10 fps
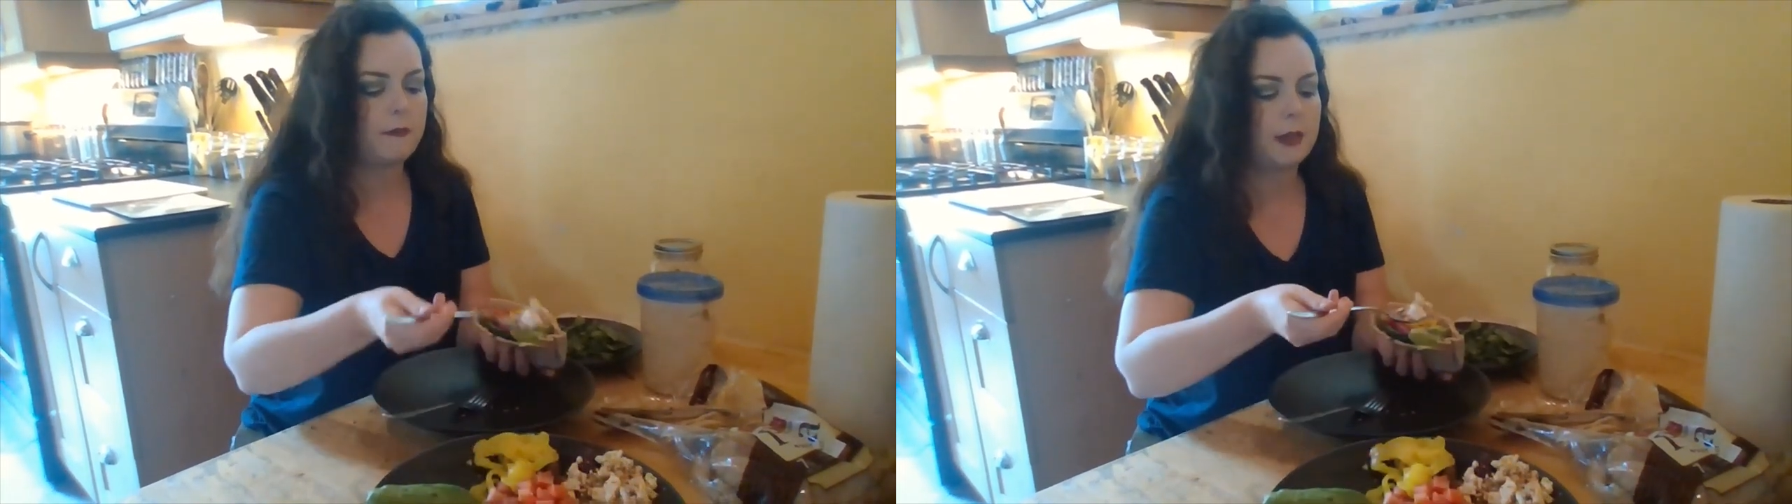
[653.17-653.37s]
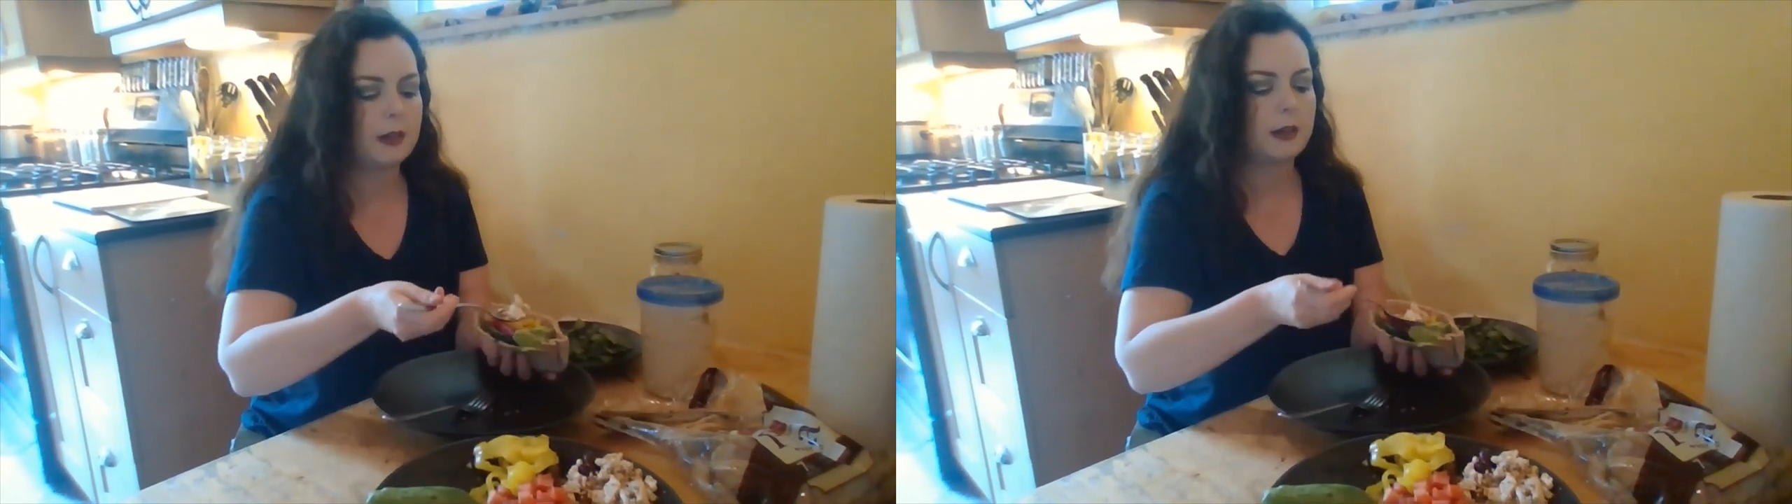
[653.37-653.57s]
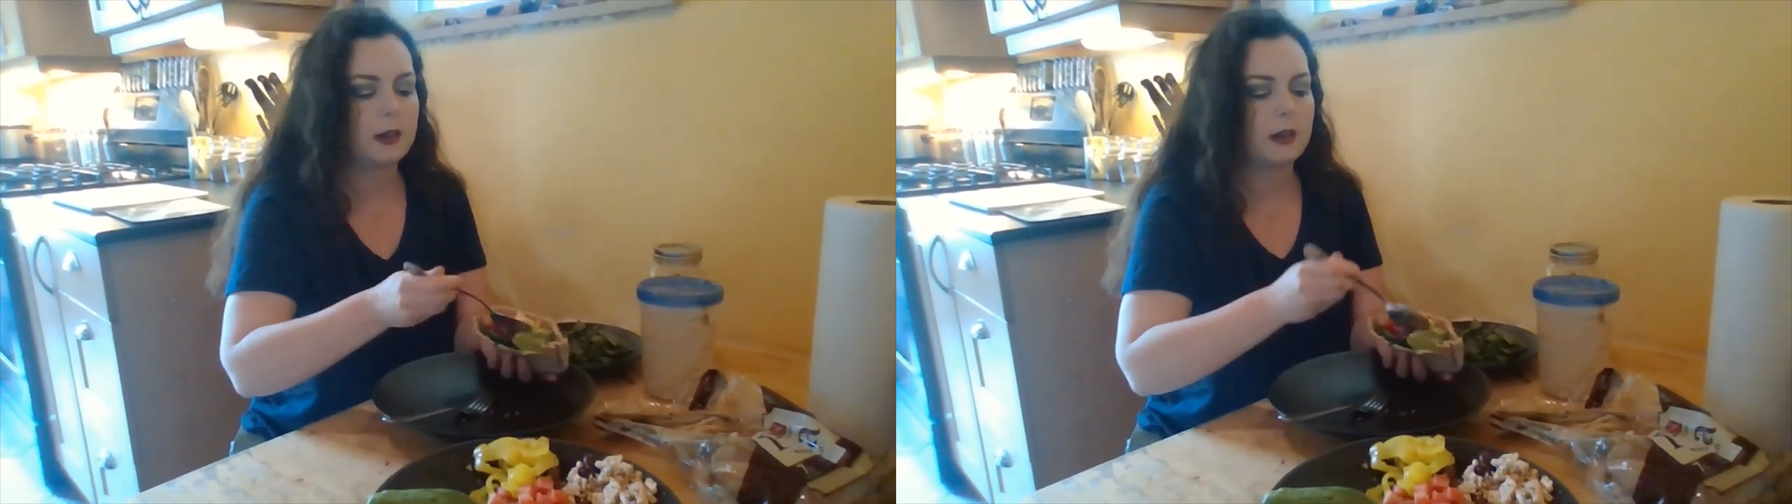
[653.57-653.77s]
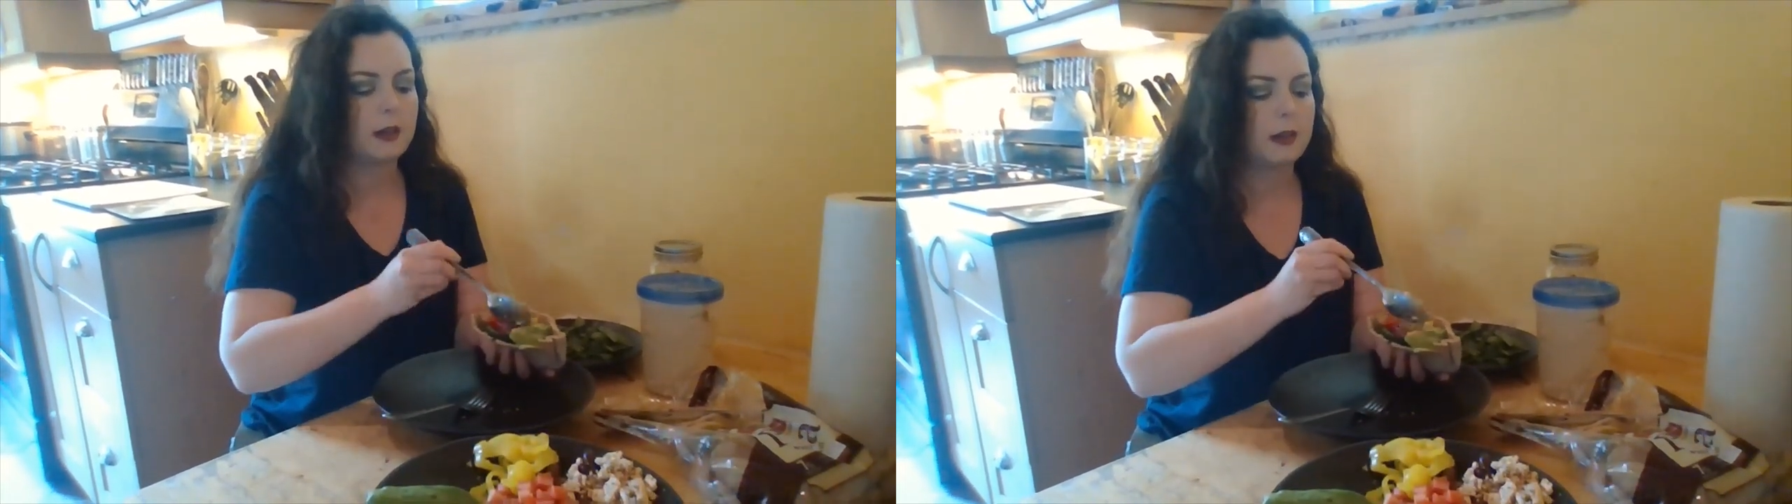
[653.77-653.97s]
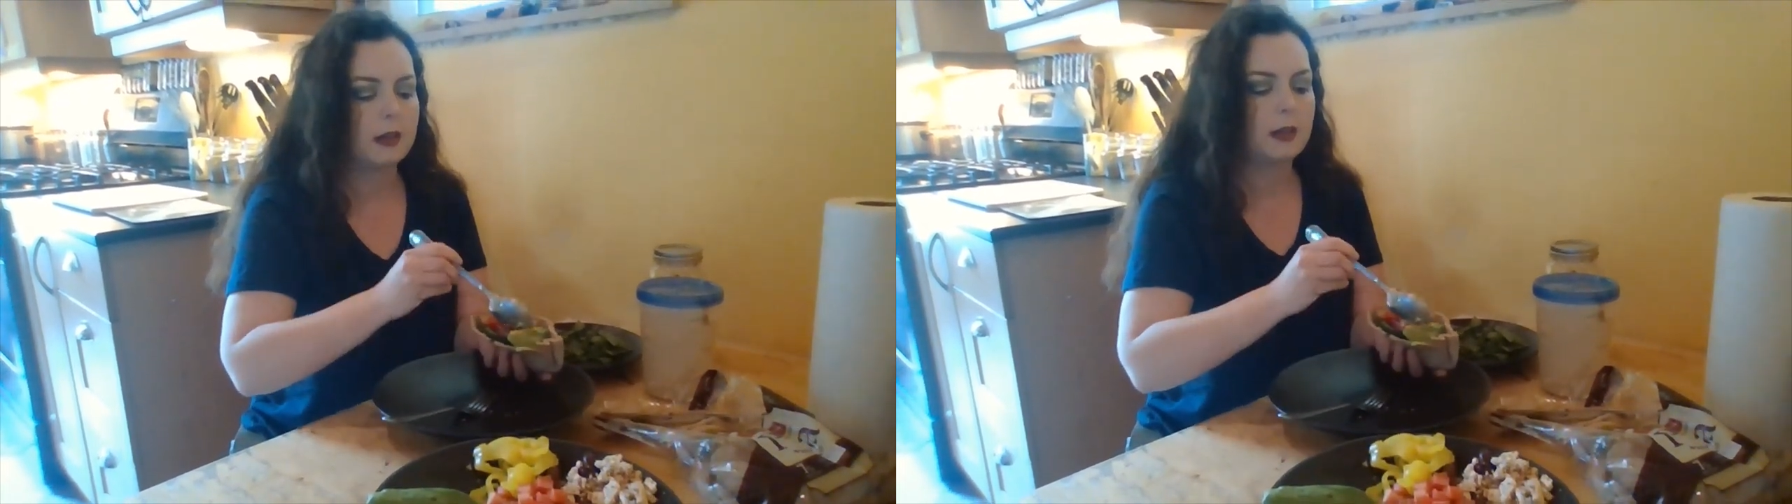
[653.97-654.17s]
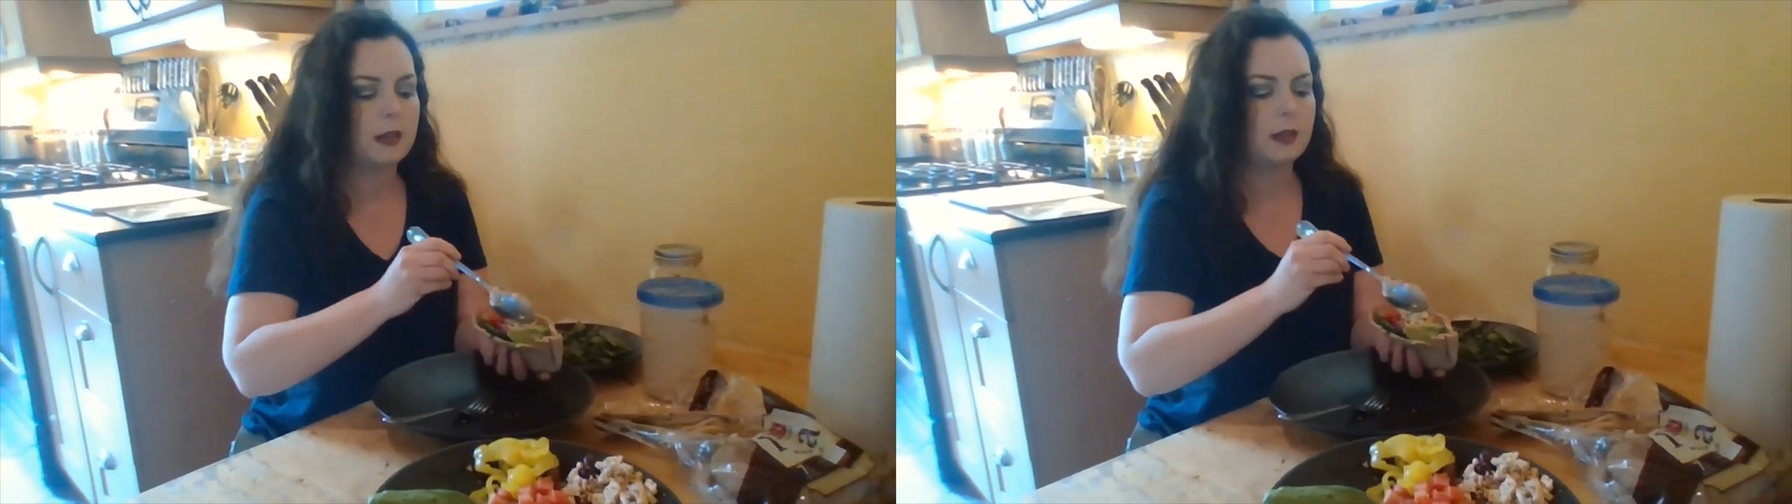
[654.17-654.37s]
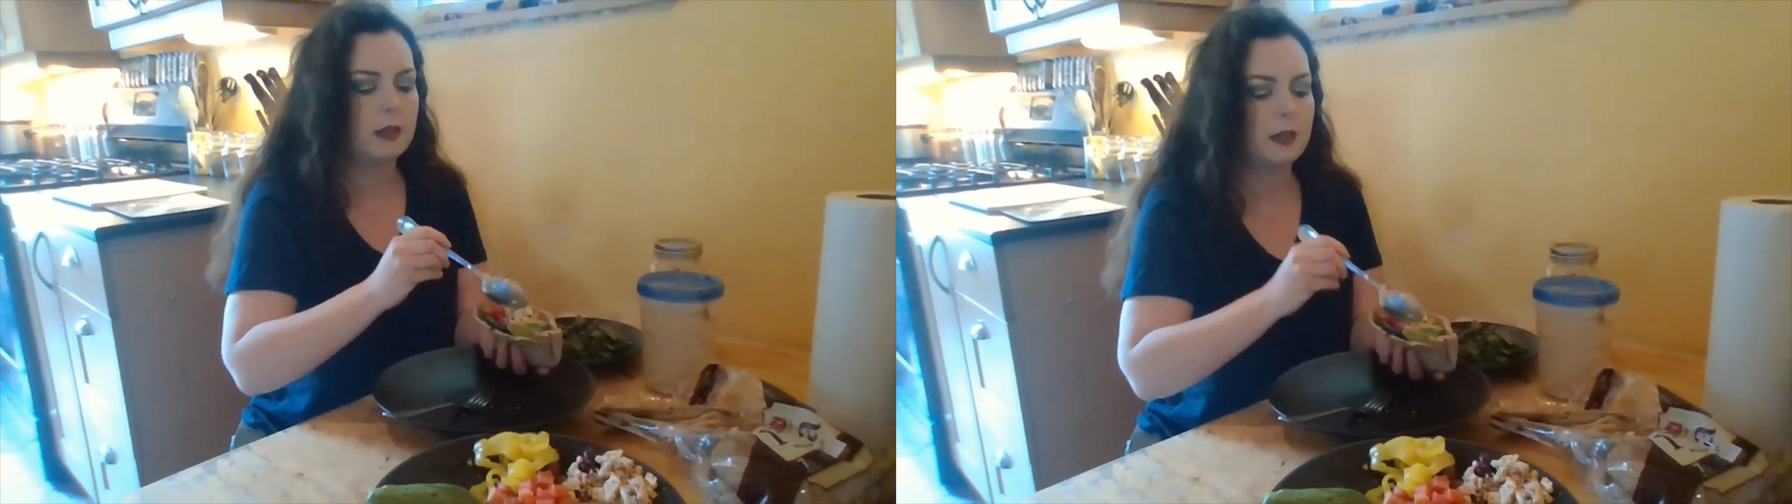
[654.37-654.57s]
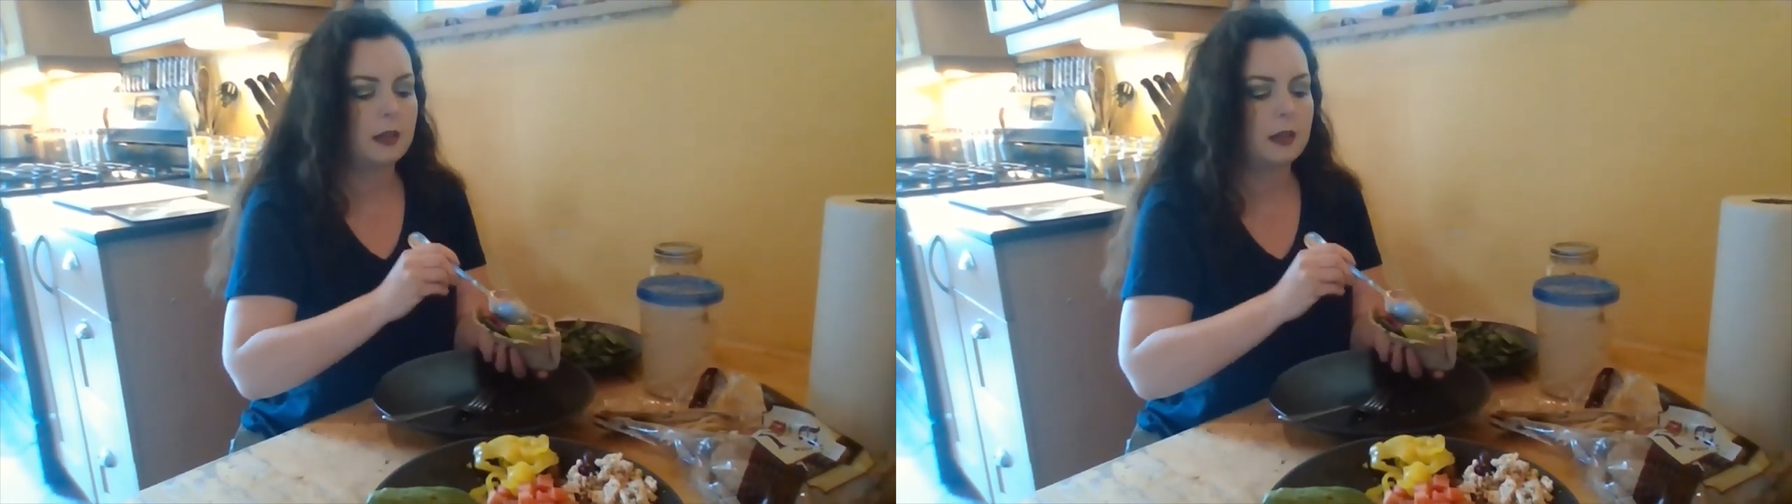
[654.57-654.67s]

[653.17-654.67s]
feta on it.